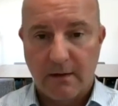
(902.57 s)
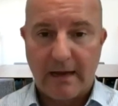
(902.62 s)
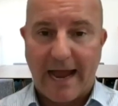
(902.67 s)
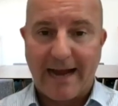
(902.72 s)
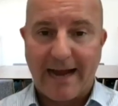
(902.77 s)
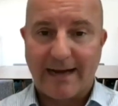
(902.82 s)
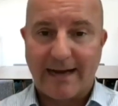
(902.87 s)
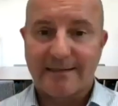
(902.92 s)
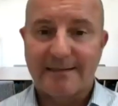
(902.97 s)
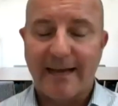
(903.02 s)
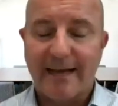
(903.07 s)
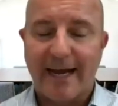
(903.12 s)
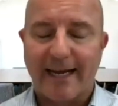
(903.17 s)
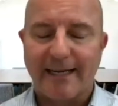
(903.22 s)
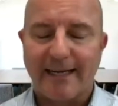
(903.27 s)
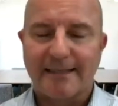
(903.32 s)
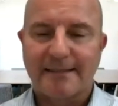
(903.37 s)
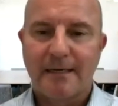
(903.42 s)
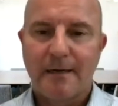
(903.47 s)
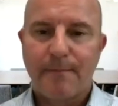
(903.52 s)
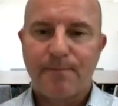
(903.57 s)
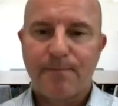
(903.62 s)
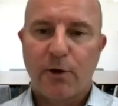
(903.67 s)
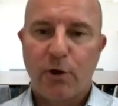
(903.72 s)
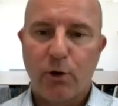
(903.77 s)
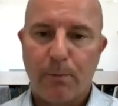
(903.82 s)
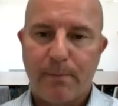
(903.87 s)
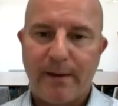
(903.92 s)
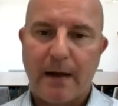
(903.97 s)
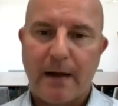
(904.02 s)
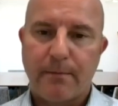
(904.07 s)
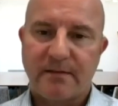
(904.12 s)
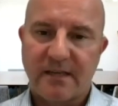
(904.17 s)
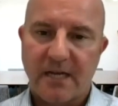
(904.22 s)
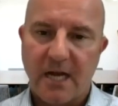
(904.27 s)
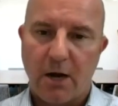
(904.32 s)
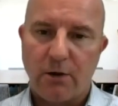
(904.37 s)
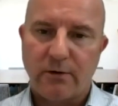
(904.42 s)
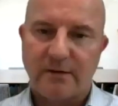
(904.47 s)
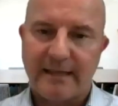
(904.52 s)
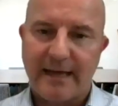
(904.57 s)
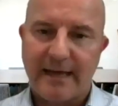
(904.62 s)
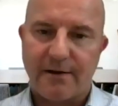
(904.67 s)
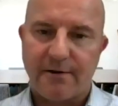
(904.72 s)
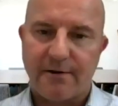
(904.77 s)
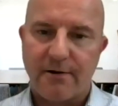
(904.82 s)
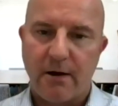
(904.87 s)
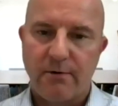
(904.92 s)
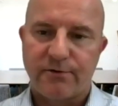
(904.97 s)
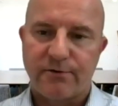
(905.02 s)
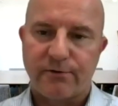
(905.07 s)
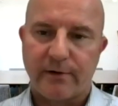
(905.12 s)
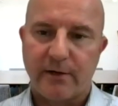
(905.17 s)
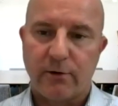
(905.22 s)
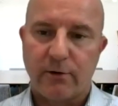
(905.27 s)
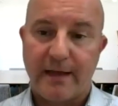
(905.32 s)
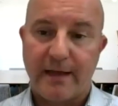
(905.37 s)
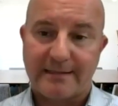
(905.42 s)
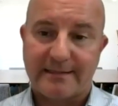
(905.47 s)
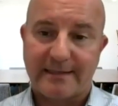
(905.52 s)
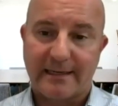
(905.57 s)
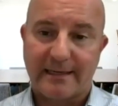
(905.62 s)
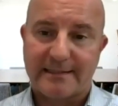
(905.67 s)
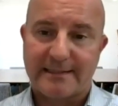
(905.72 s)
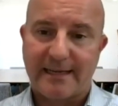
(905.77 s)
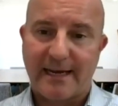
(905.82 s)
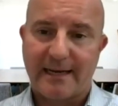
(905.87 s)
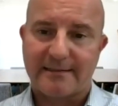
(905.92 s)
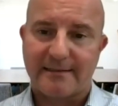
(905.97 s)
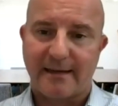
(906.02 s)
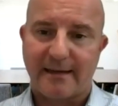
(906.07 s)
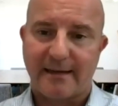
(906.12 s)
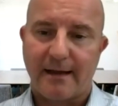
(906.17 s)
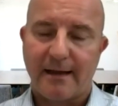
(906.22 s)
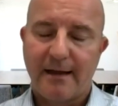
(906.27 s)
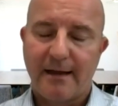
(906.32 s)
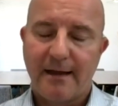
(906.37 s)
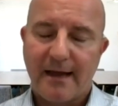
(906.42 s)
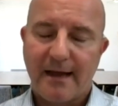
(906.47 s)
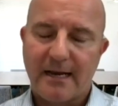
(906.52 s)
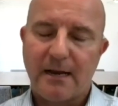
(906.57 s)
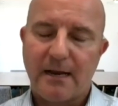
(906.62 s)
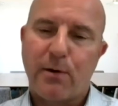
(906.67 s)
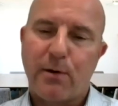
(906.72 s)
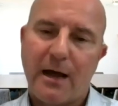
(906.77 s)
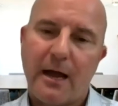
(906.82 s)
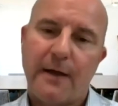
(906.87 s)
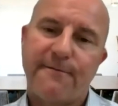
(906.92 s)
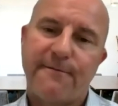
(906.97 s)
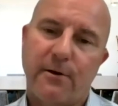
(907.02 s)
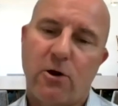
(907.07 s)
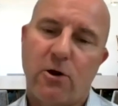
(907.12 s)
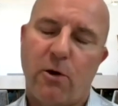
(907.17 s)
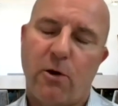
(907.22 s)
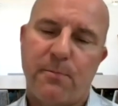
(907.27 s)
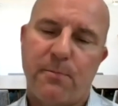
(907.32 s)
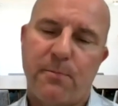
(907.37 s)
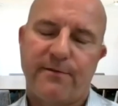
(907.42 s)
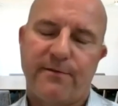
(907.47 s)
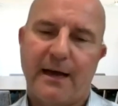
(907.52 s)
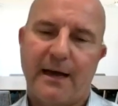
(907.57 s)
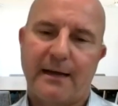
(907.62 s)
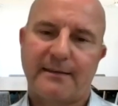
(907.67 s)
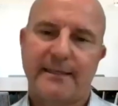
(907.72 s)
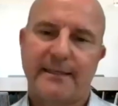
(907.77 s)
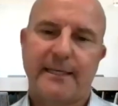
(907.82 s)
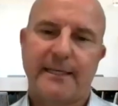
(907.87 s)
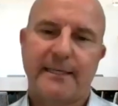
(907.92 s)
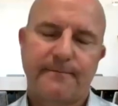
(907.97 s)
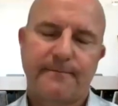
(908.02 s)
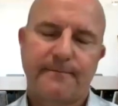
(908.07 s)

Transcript: X date, you'll be able to go to that notary or their successor and apply for a copy of that deed.